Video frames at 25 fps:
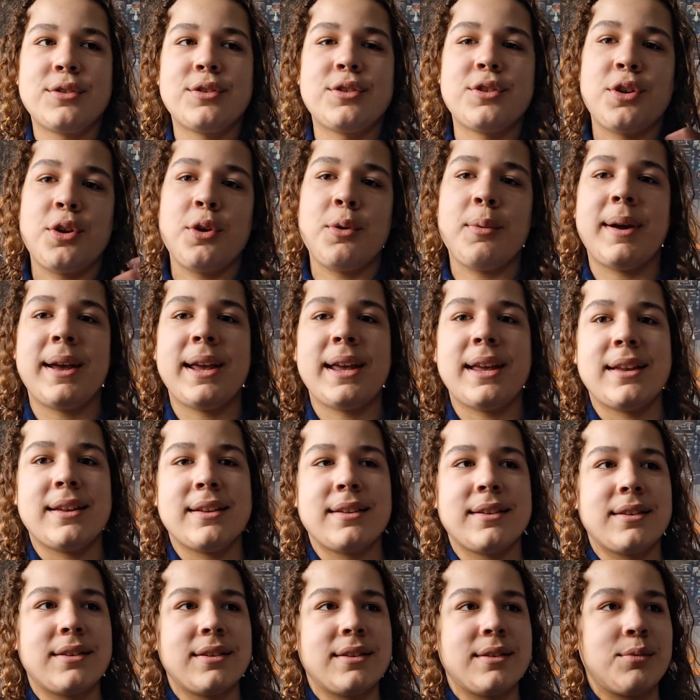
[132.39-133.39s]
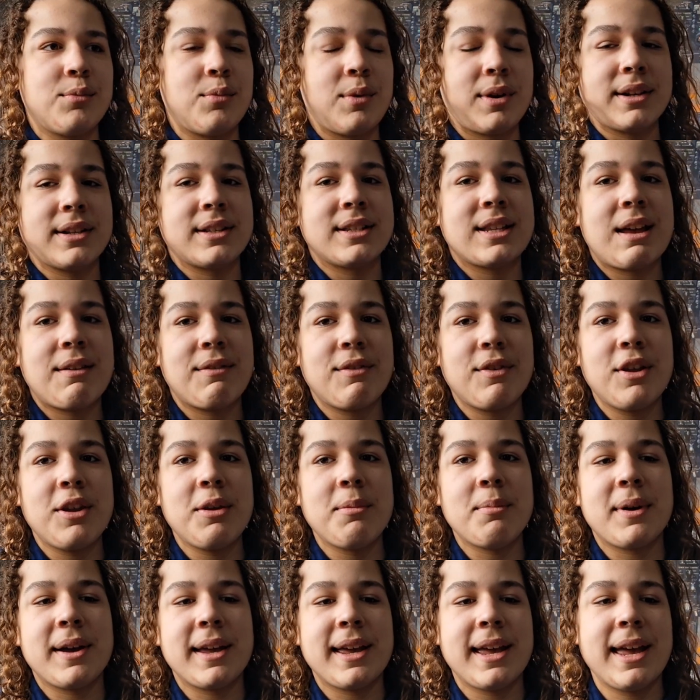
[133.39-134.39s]
2817,
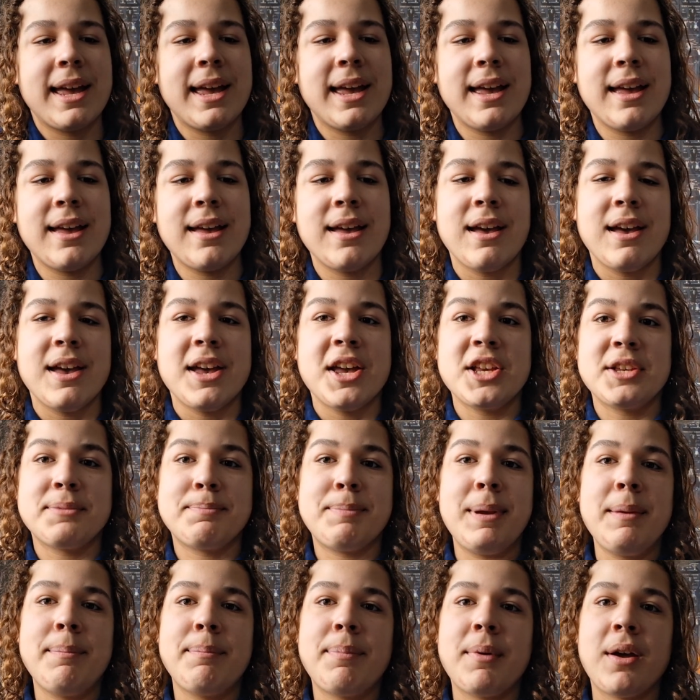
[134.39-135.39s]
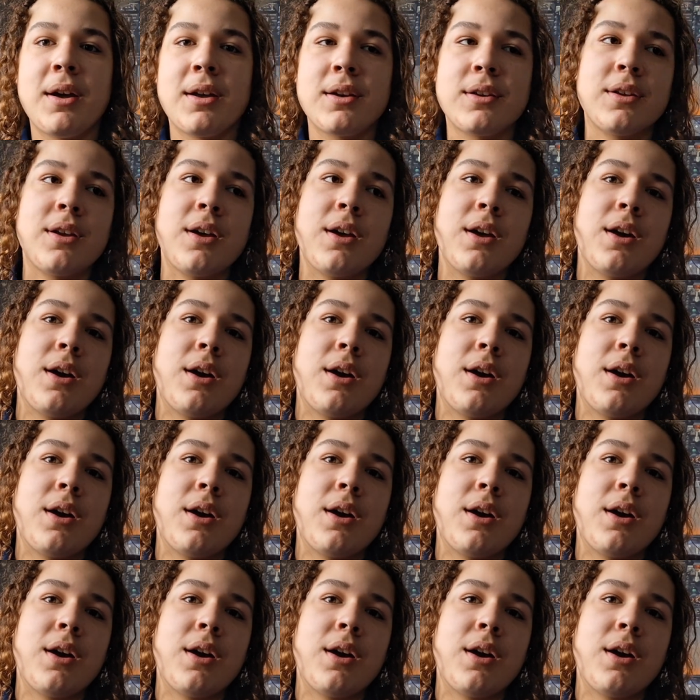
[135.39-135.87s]
you might hear Speedbird